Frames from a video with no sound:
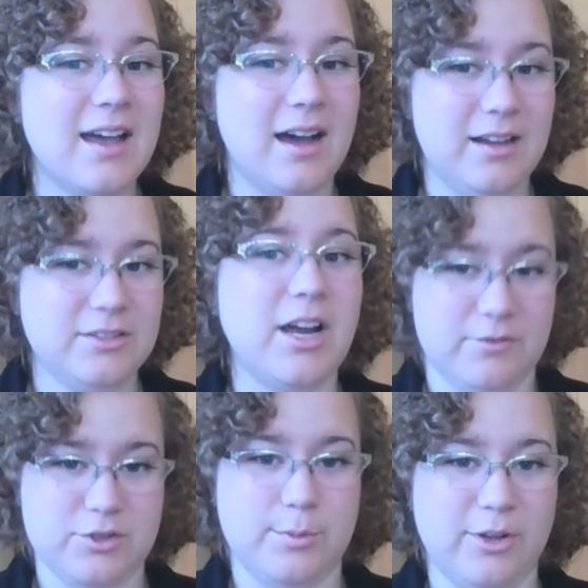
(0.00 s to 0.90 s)

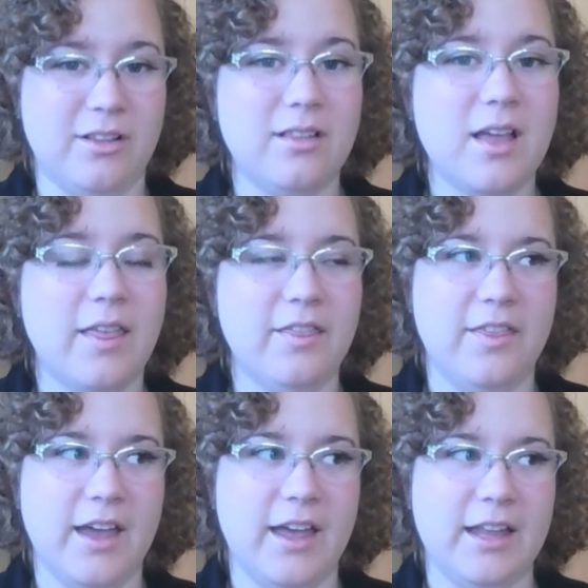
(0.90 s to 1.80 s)
uncomfortable
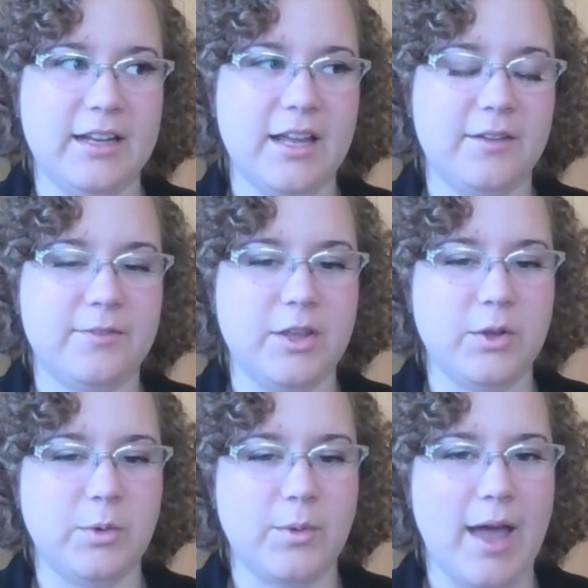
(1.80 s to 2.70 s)
than if
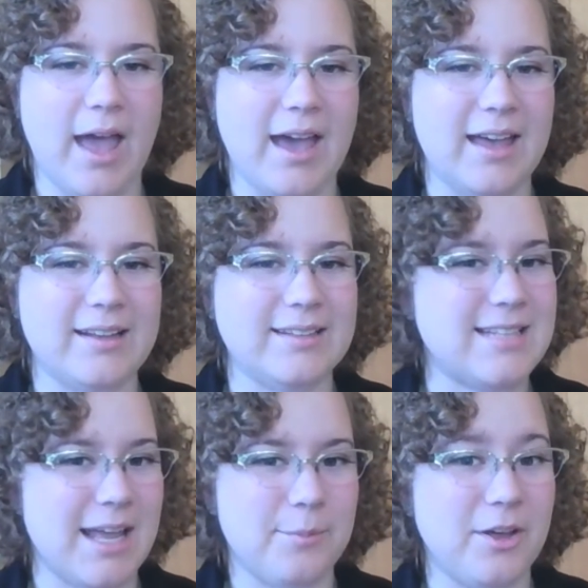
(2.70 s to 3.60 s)
you had a
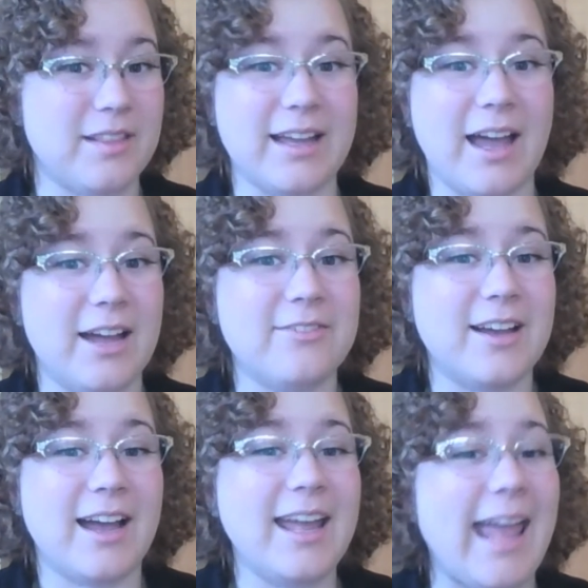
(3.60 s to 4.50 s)
tampon.
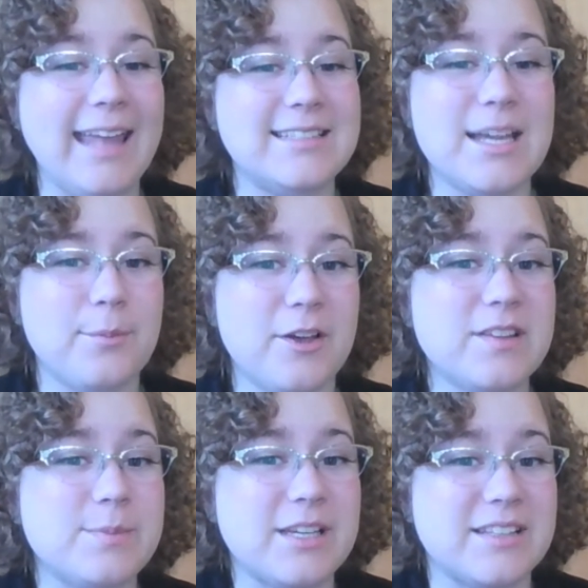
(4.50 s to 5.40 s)
I hate
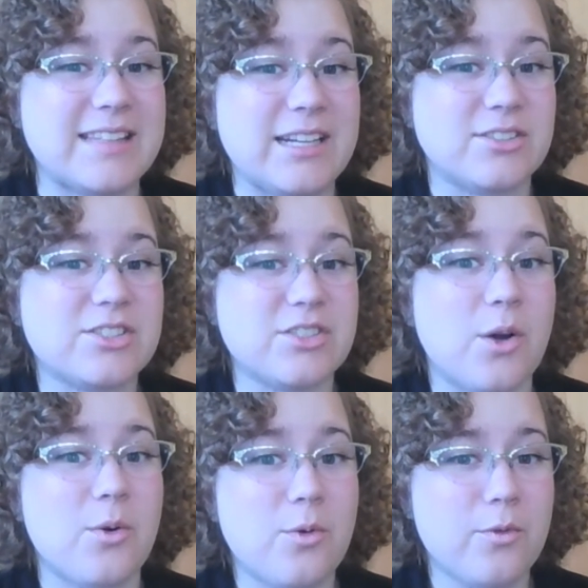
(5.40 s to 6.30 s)
tampons because they are
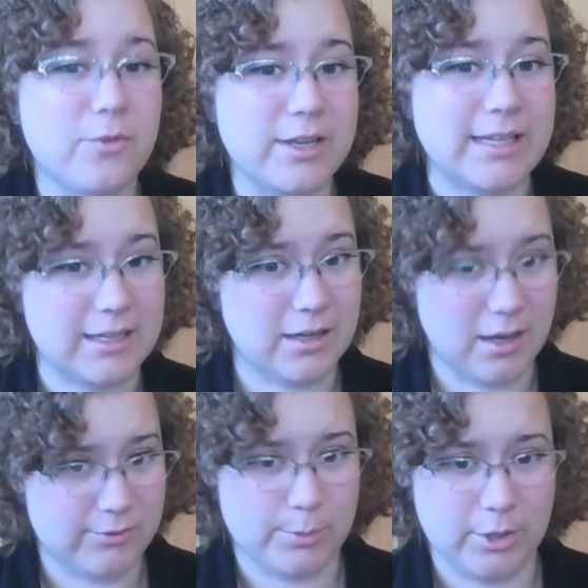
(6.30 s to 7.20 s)
so freaking
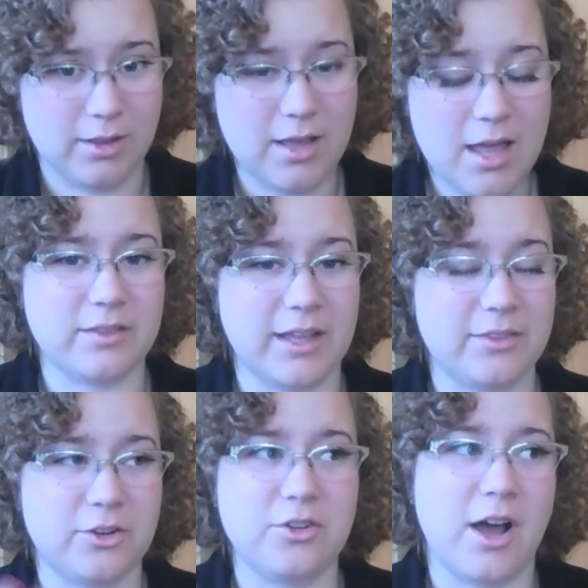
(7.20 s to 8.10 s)
uncomfortable.
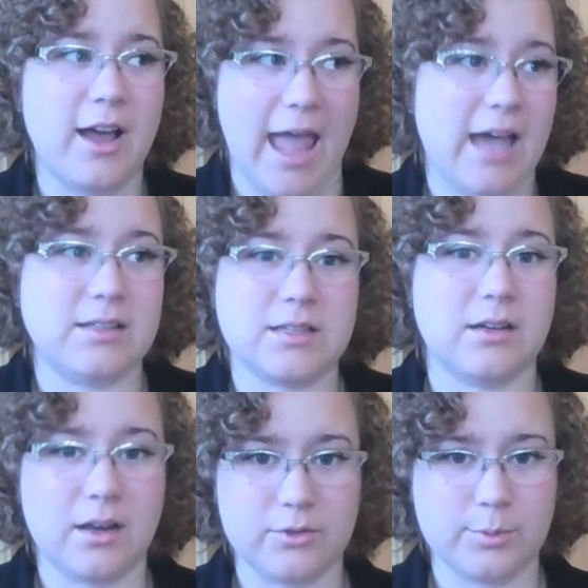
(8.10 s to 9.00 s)
They're not as
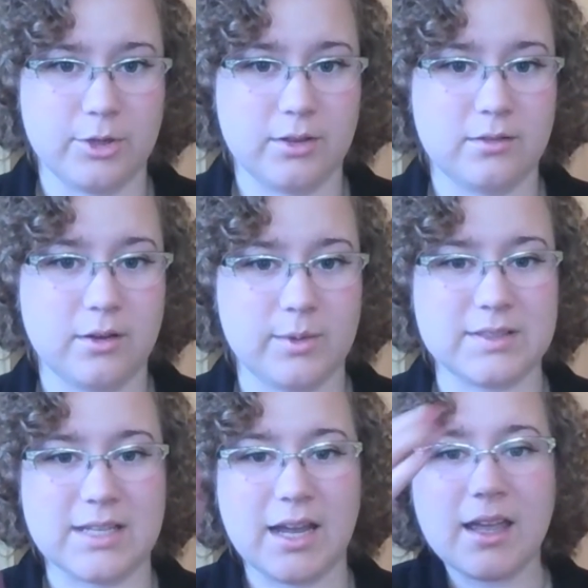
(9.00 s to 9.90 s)
uncomfortable, I want to
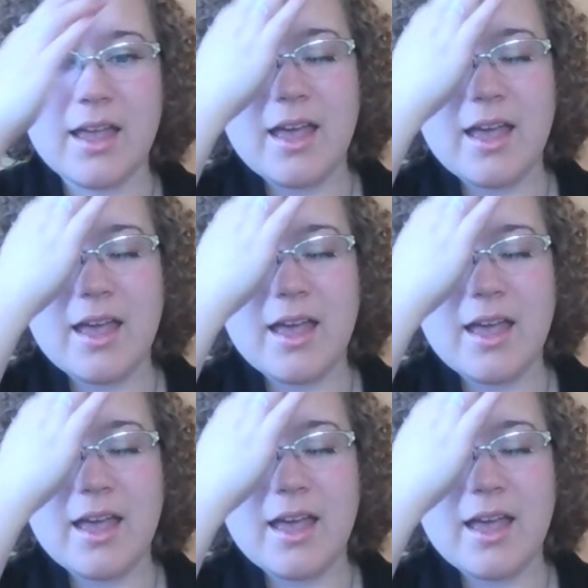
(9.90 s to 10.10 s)
say,